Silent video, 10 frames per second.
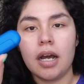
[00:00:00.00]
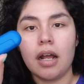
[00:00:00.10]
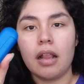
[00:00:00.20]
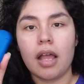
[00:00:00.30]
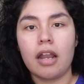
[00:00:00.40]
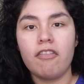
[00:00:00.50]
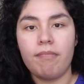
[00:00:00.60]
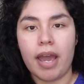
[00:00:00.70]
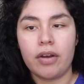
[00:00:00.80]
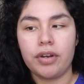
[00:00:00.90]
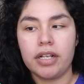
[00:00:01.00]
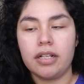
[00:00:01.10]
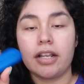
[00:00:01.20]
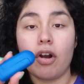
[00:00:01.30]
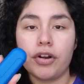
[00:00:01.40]
A lot of battery,
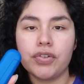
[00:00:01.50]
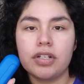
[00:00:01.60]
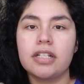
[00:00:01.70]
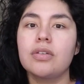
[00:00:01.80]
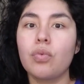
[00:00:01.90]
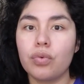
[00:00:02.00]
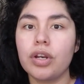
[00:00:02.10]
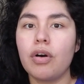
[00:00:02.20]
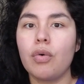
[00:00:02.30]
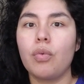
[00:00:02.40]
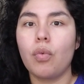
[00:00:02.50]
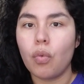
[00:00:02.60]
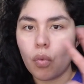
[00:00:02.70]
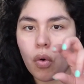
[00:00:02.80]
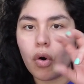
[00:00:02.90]
like, it's a real
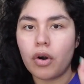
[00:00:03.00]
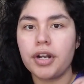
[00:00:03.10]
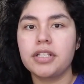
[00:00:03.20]
war.